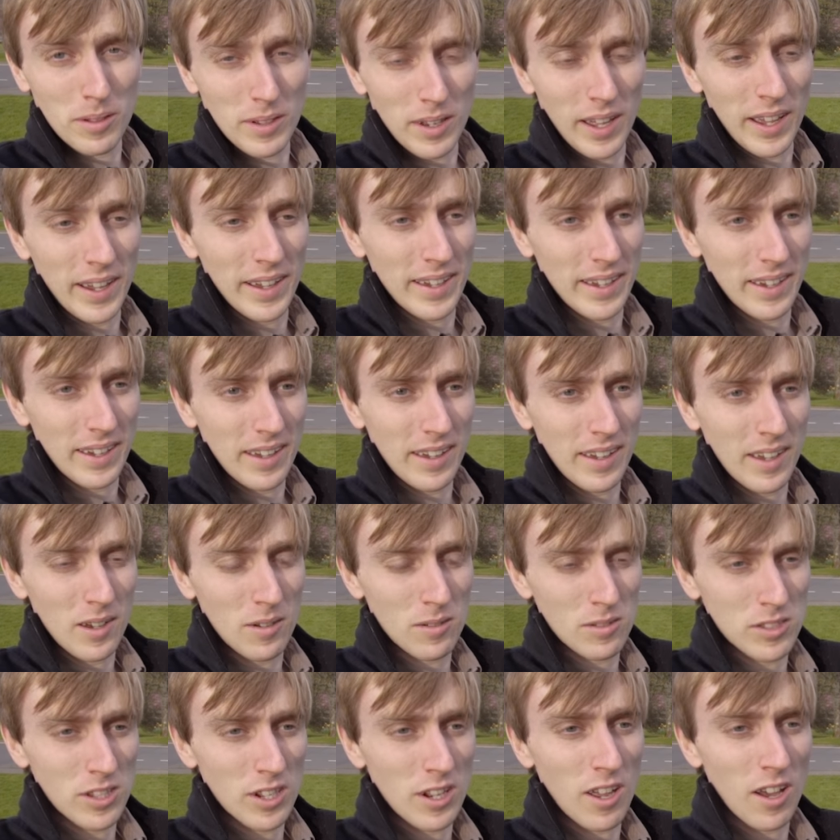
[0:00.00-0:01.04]
Like, it
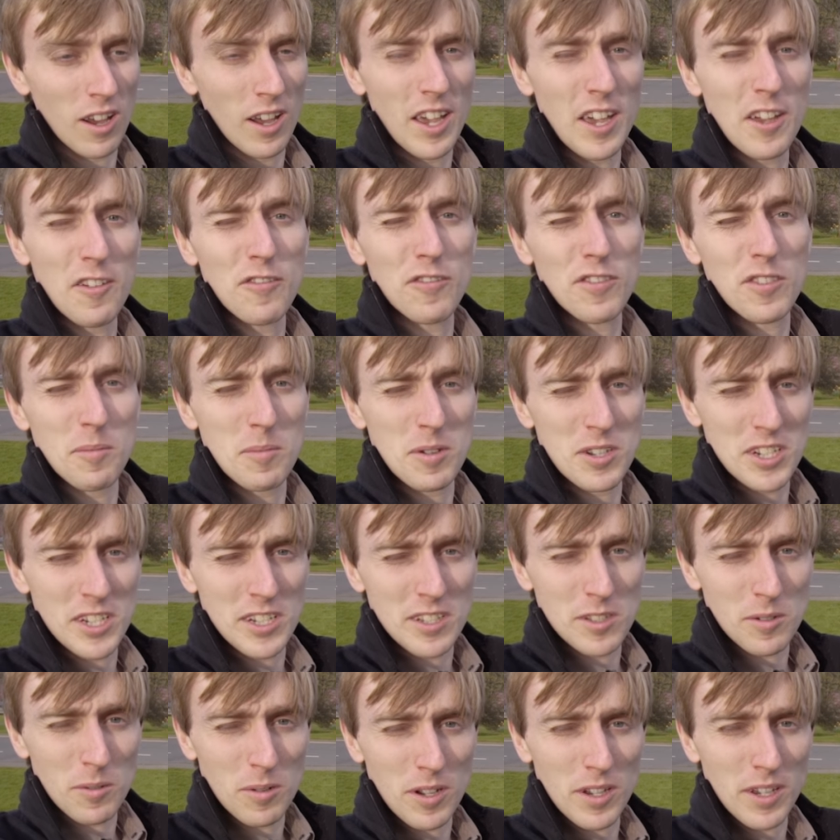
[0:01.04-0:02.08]
was a lot if the
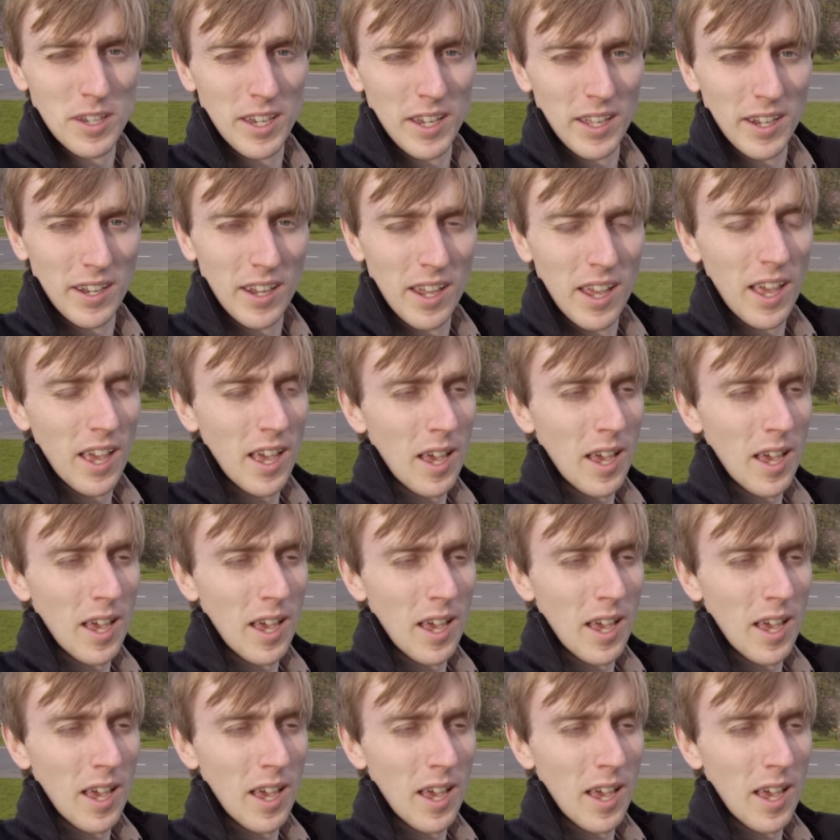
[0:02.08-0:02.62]
machines are working.